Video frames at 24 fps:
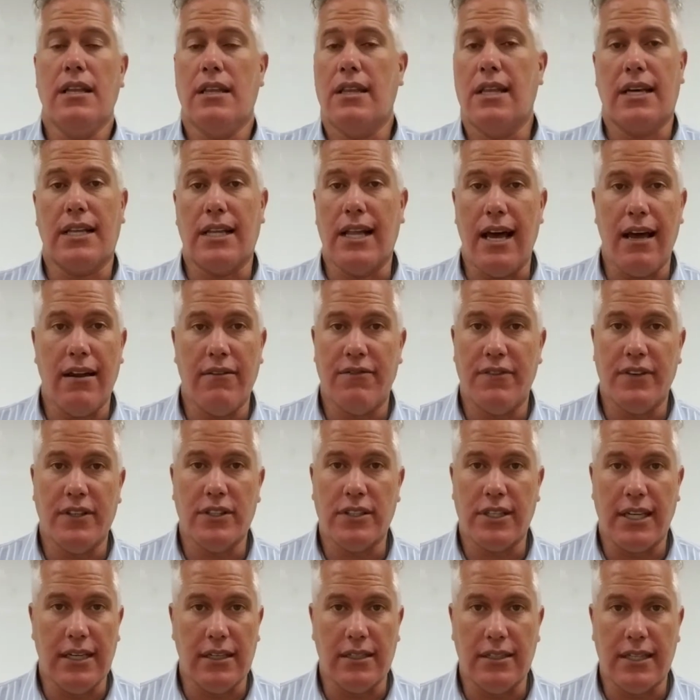client feels
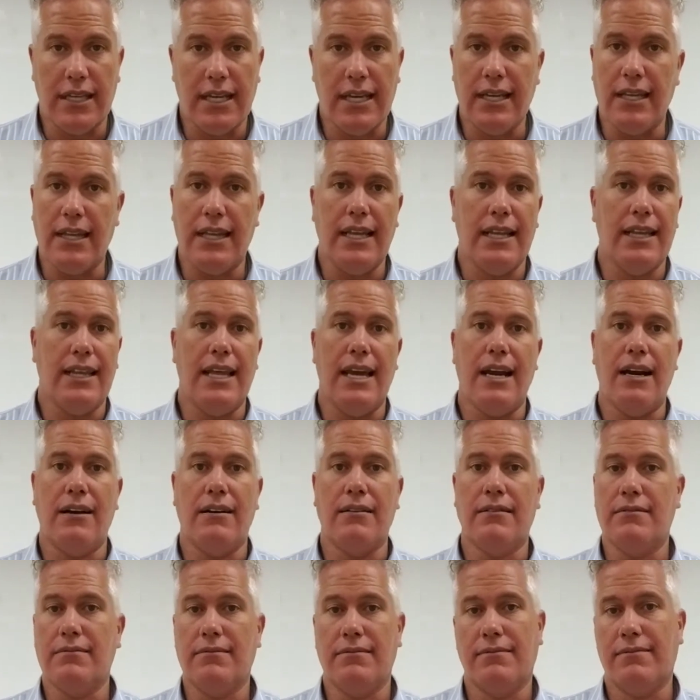guilty that
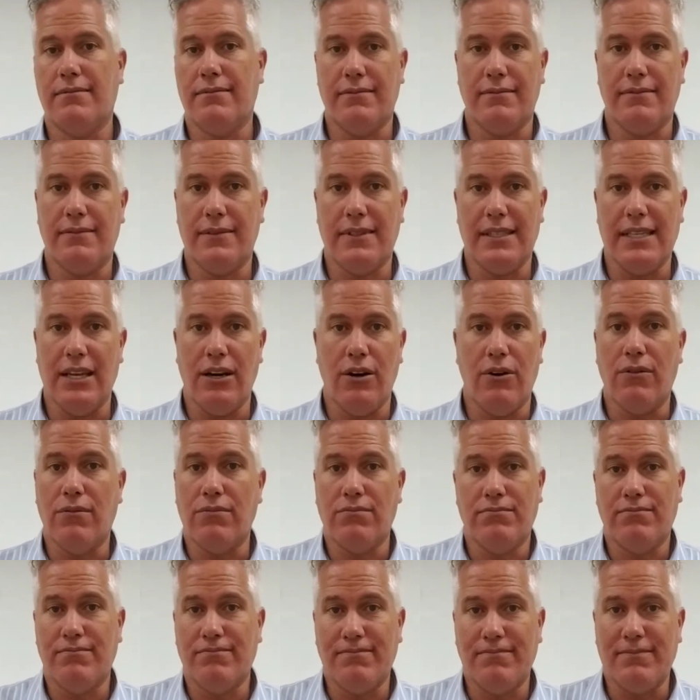
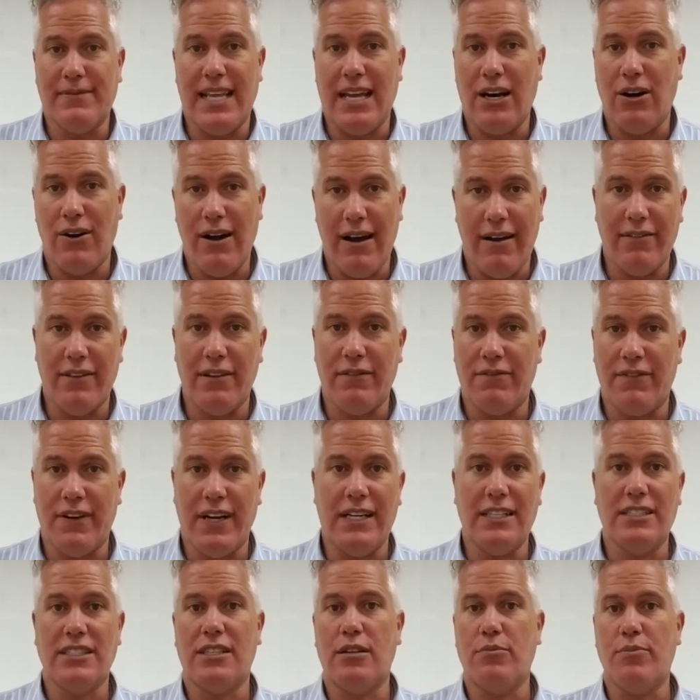they don't have the
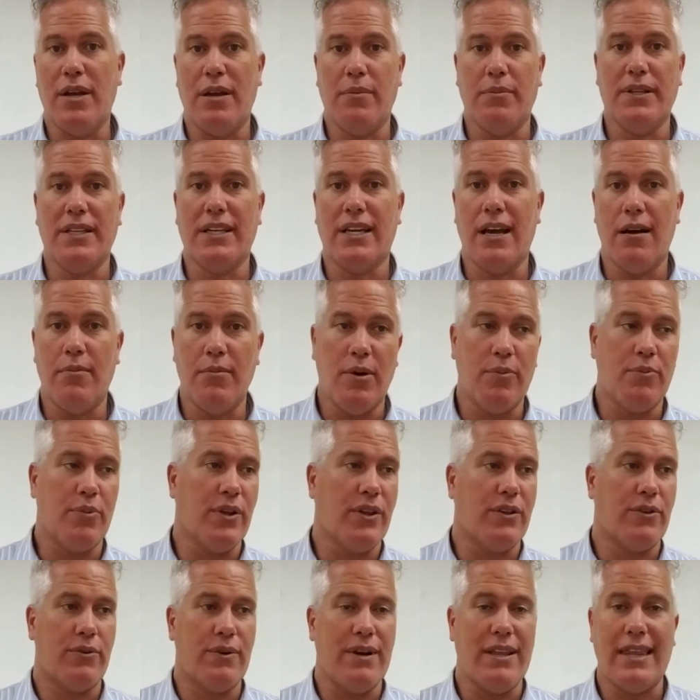funds to be able to come up
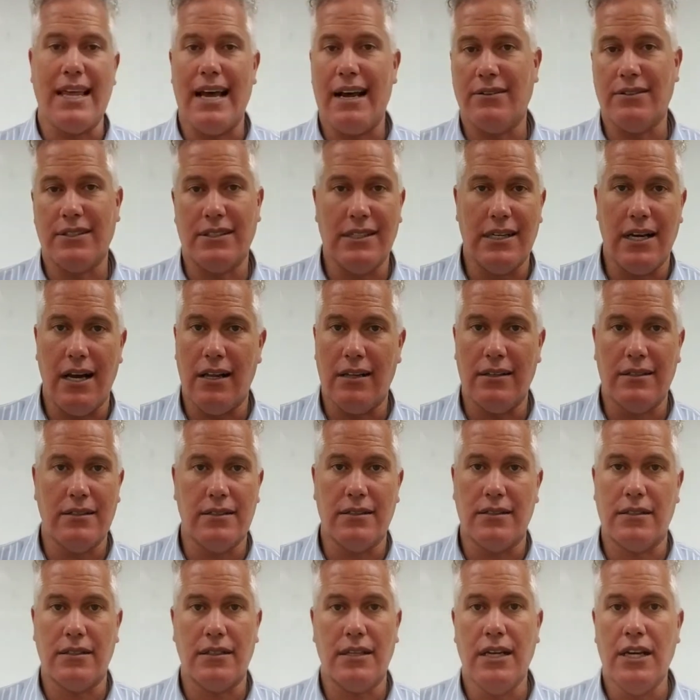with
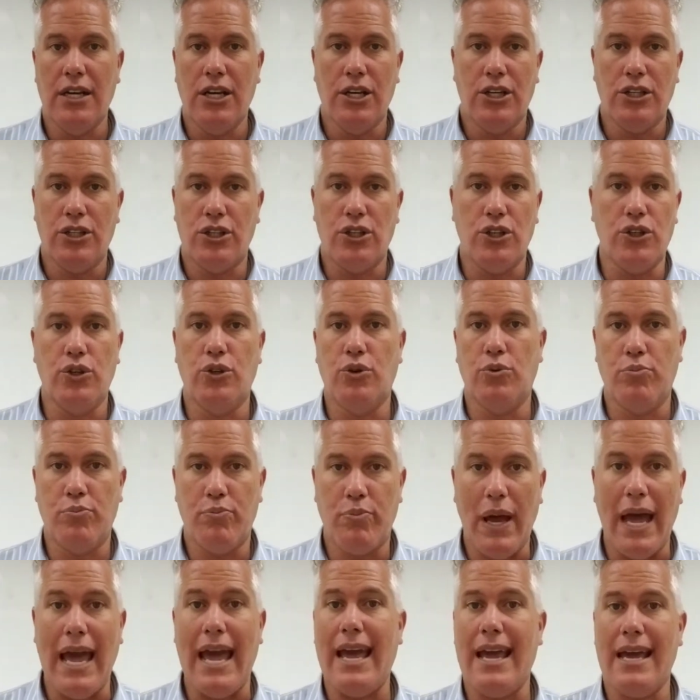$3,000 to
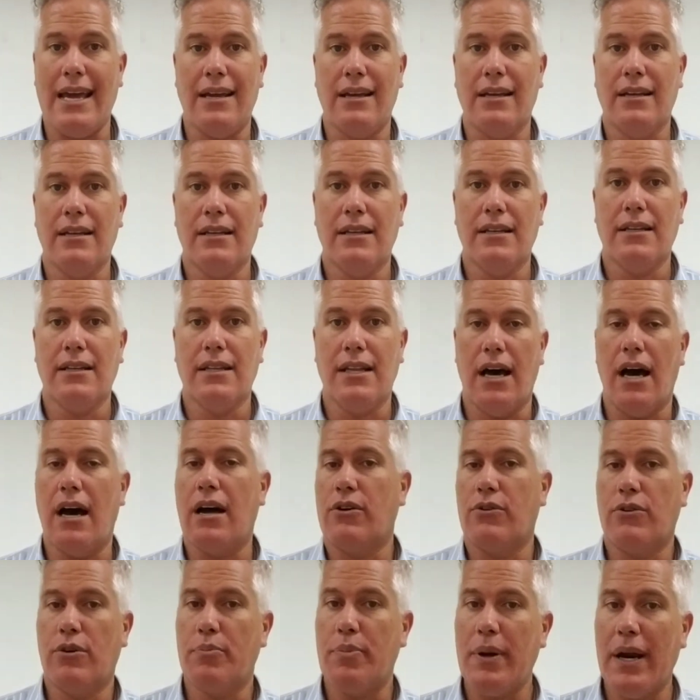pay the auto
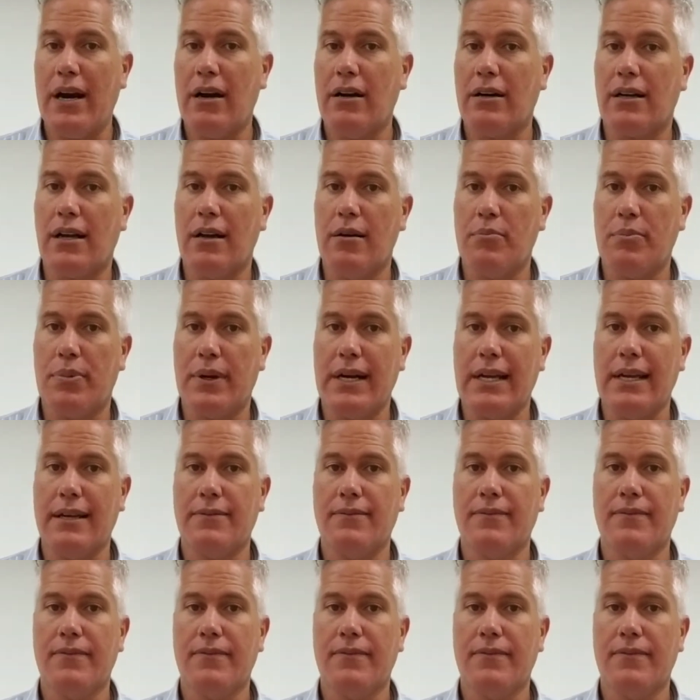repair company.